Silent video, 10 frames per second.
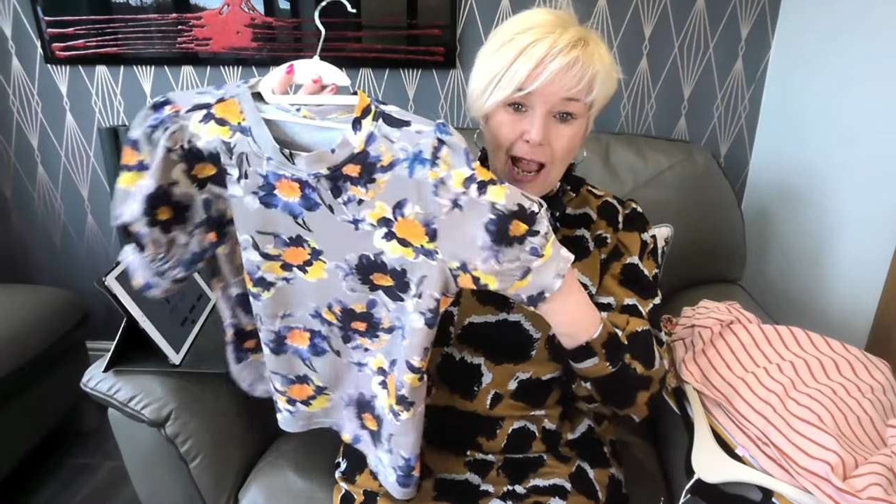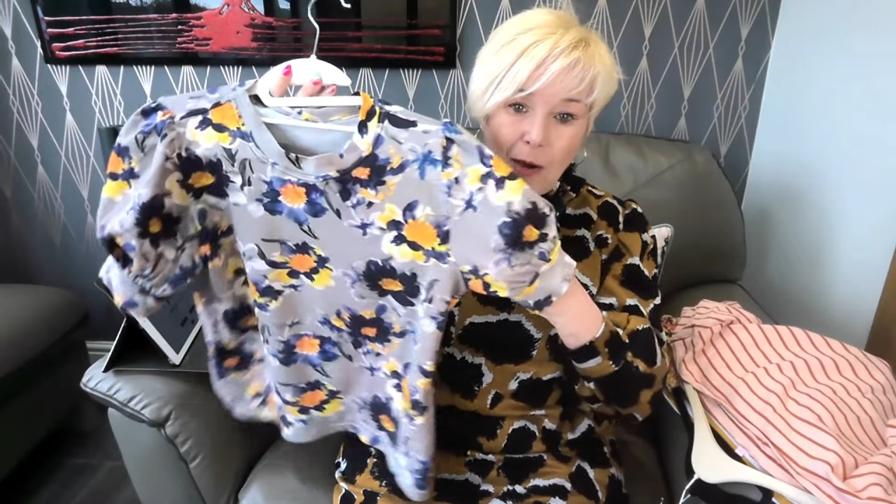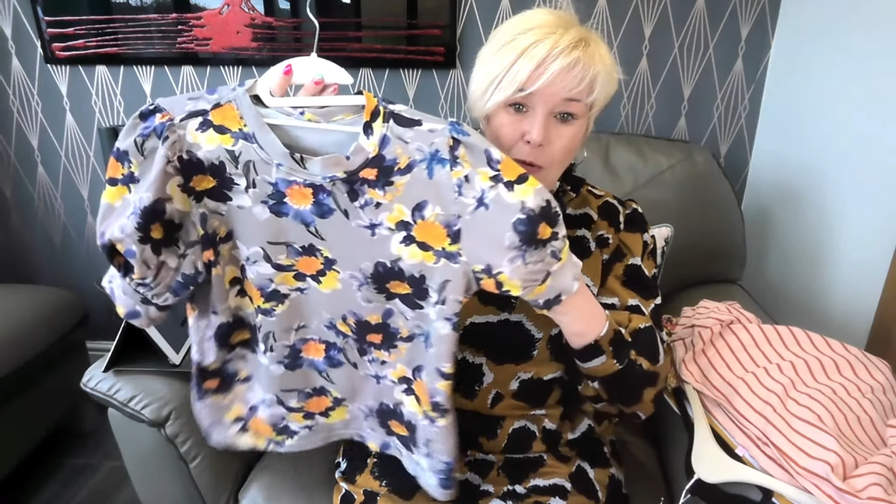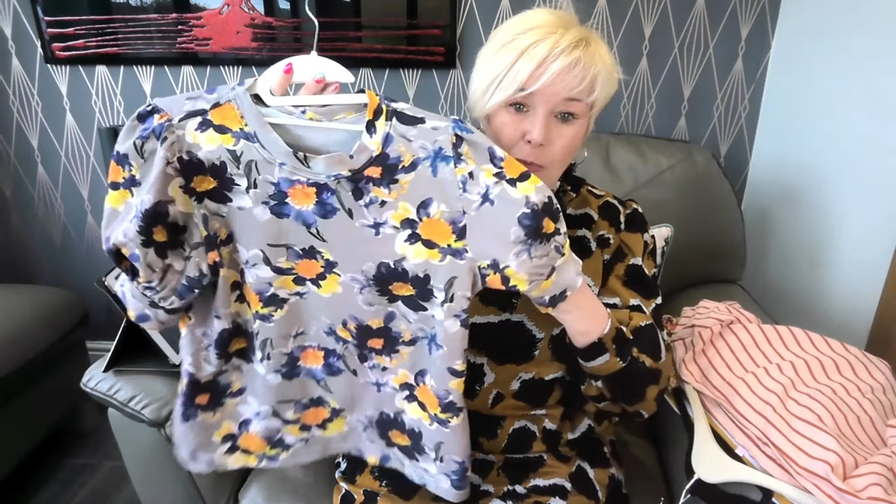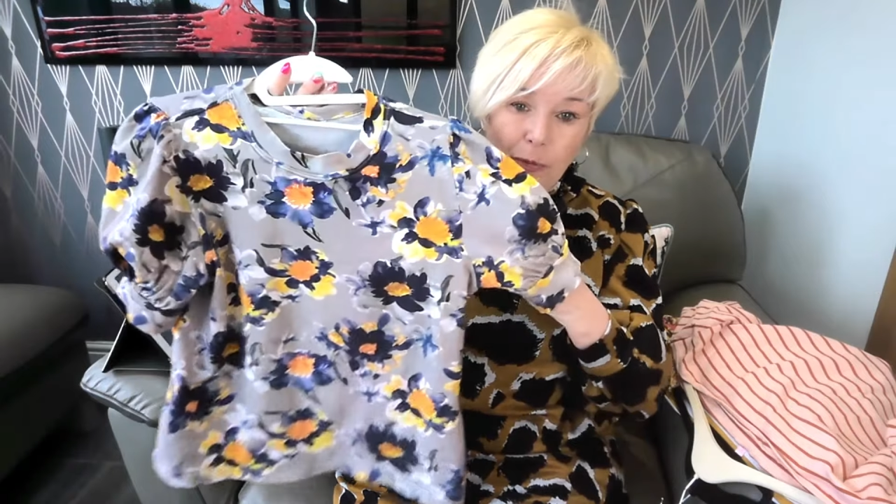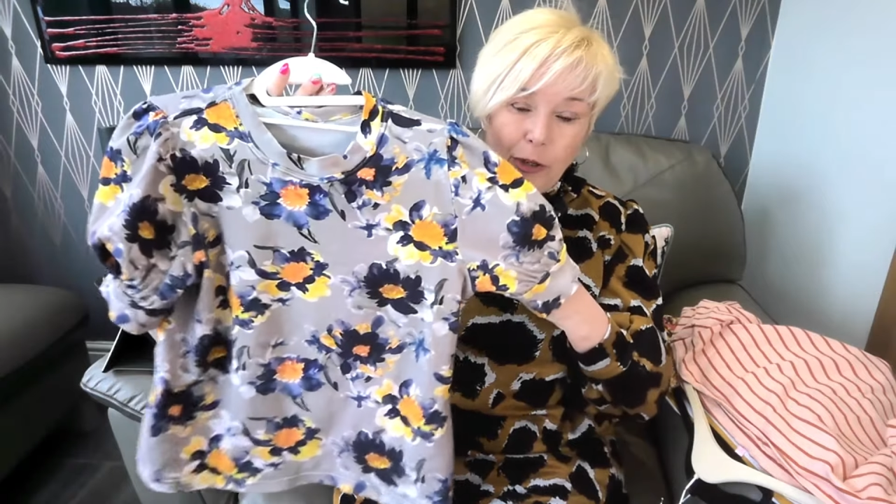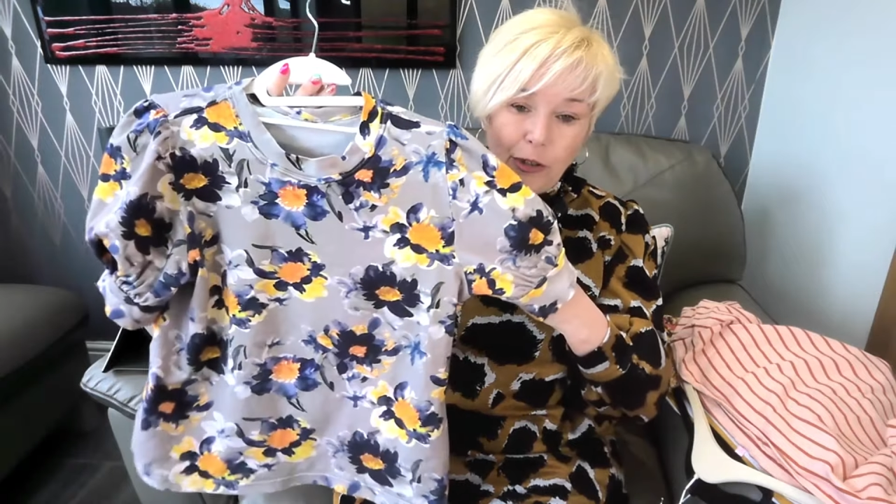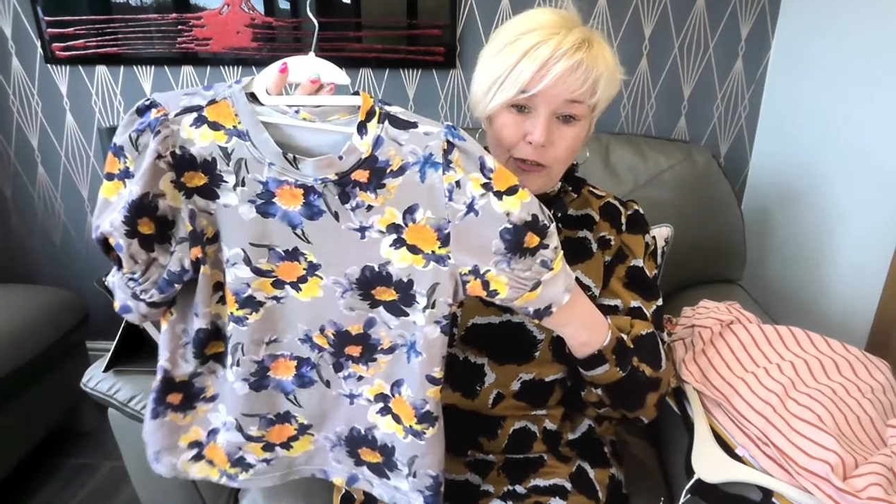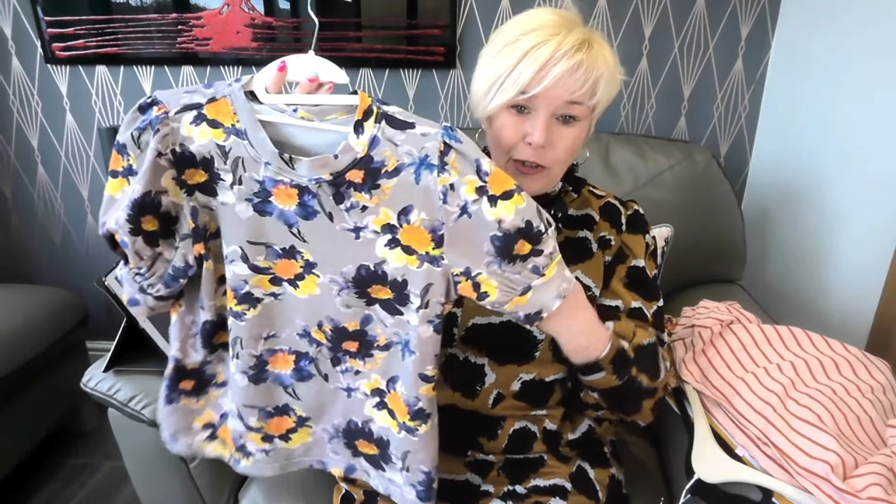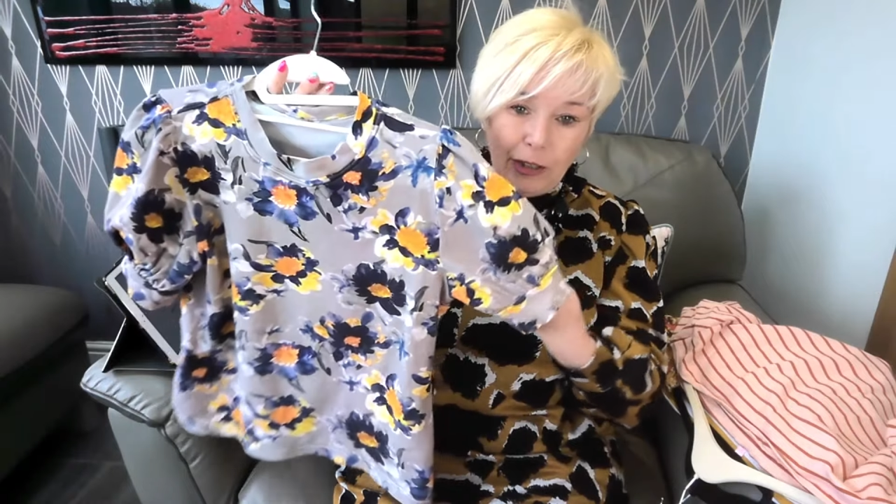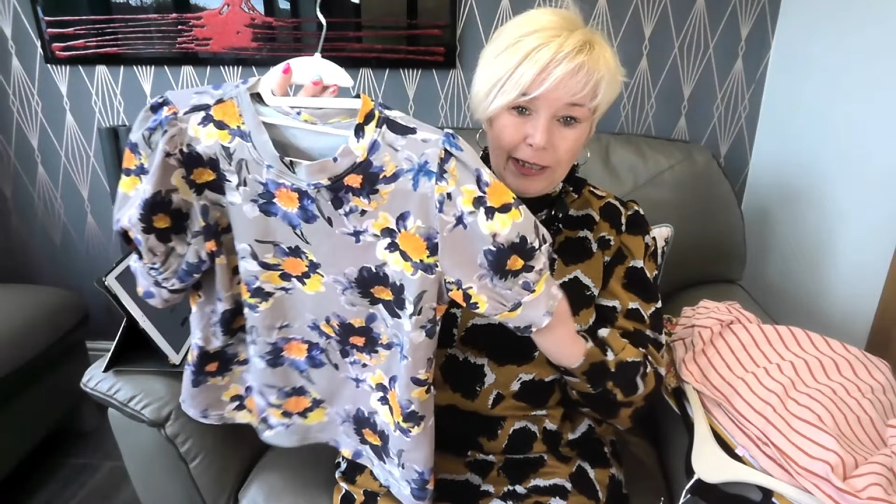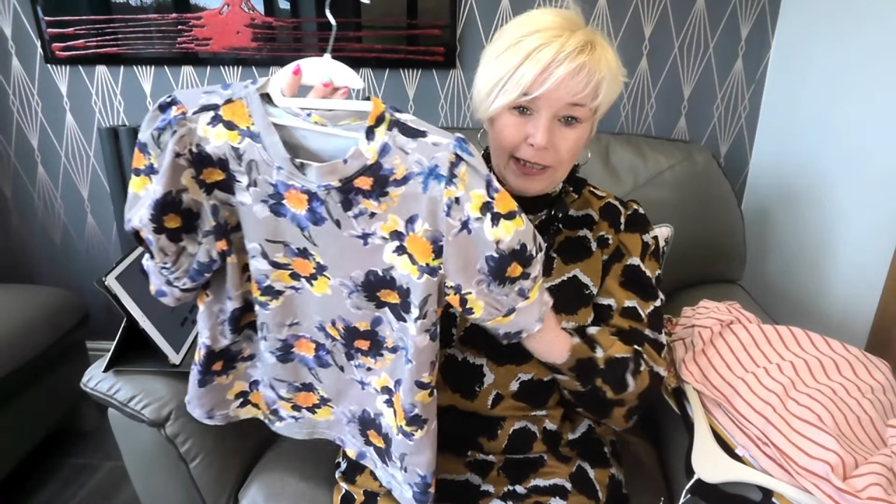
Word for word: How beautiful